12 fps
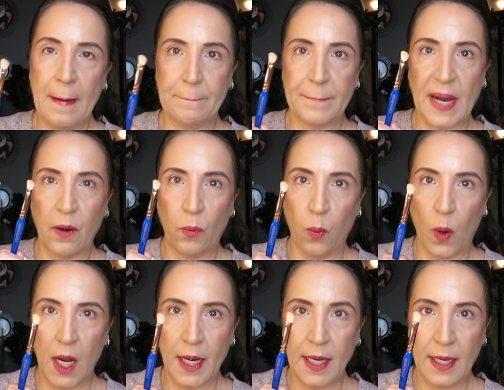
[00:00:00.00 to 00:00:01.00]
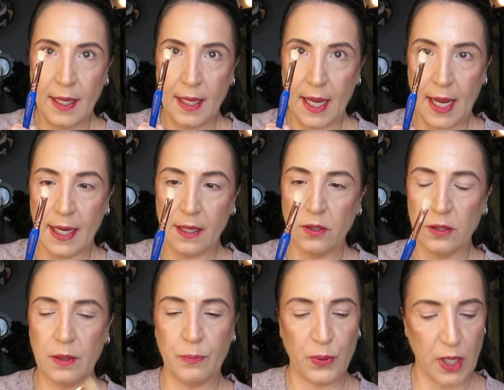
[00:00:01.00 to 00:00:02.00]
my one
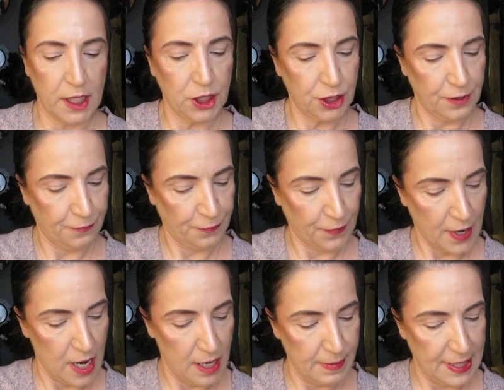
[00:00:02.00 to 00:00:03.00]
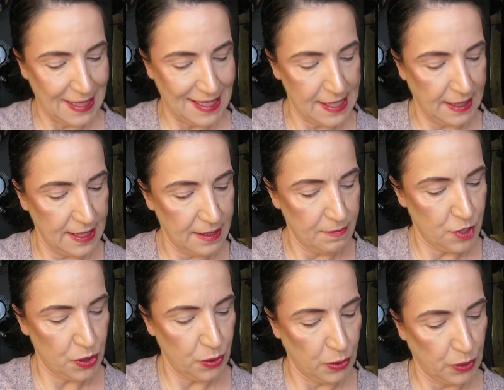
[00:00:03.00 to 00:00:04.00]
angled brush from Bdelium
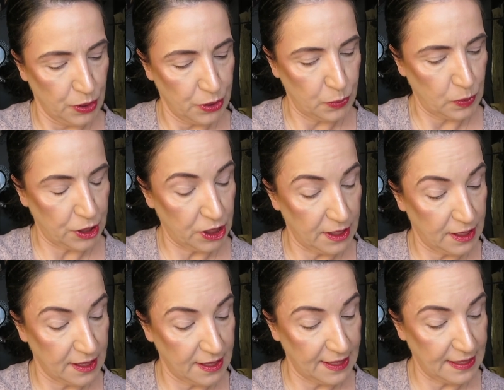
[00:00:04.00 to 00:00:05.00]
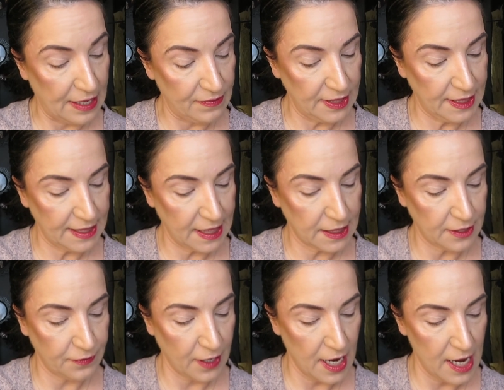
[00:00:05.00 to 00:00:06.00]
Tools, which is the
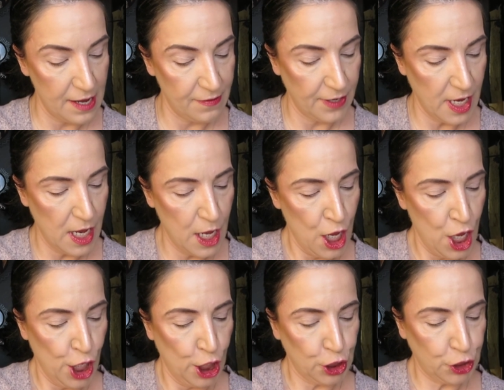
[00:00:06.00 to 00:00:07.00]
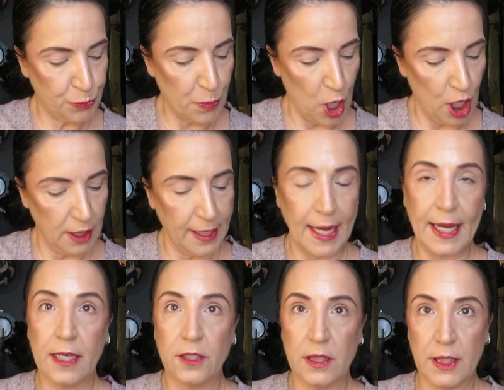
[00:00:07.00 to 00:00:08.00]
765 small
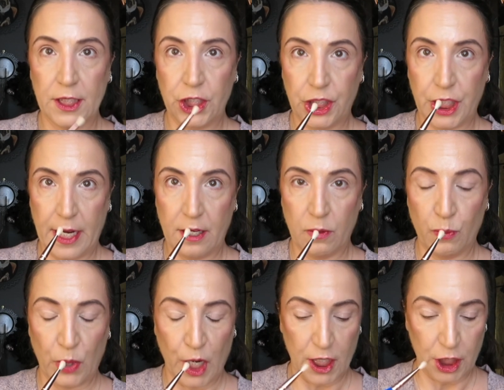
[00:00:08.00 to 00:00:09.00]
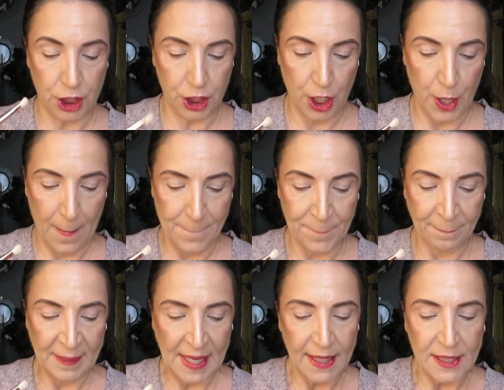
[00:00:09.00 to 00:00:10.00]
angled shader brush.
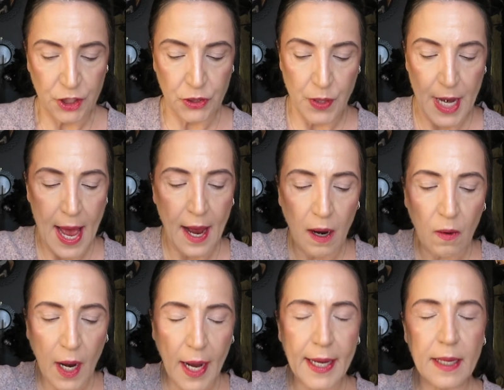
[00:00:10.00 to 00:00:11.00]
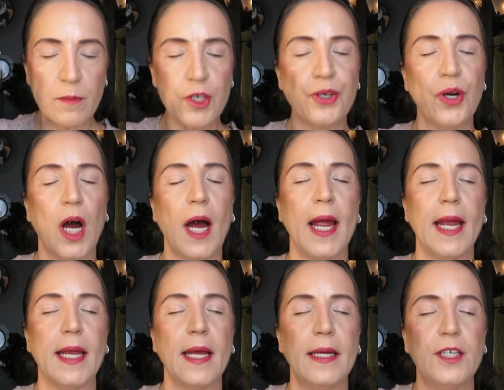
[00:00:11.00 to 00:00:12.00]
So now I am
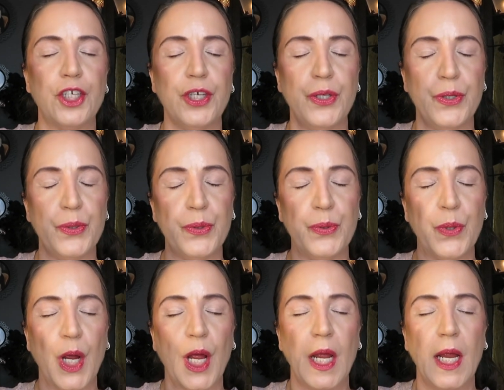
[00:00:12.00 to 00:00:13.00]
trying to,